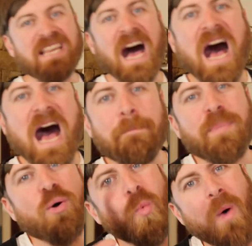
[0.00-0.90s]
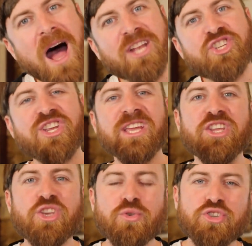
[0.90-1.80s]
Stop
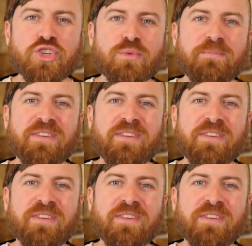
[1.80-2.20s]
watching YouTube